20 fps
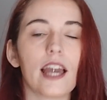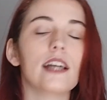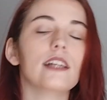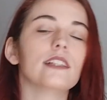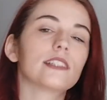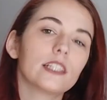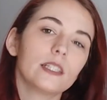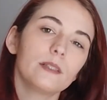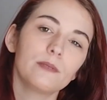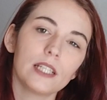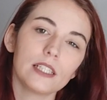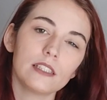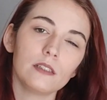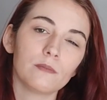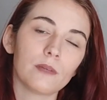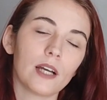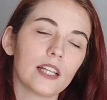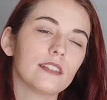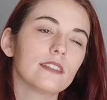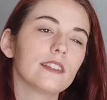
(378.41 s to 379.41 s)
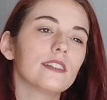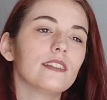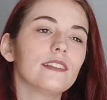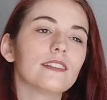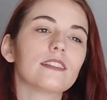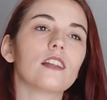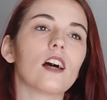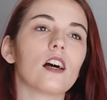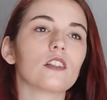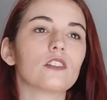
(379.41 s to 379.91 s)
And keep that in mind, this
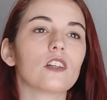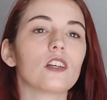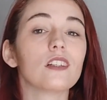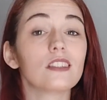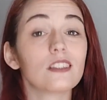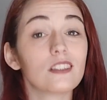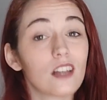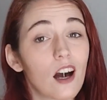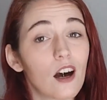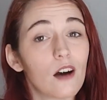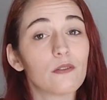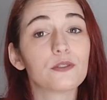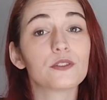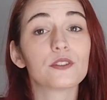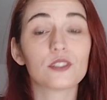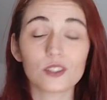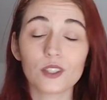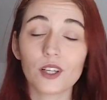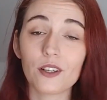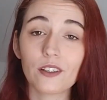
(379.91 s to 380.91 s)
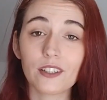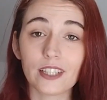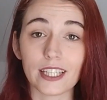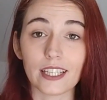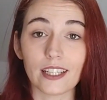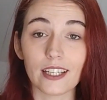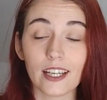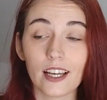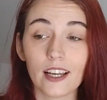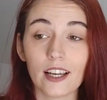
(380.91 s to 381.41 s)
is not a love
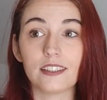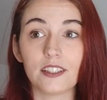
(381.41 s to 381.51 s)
story.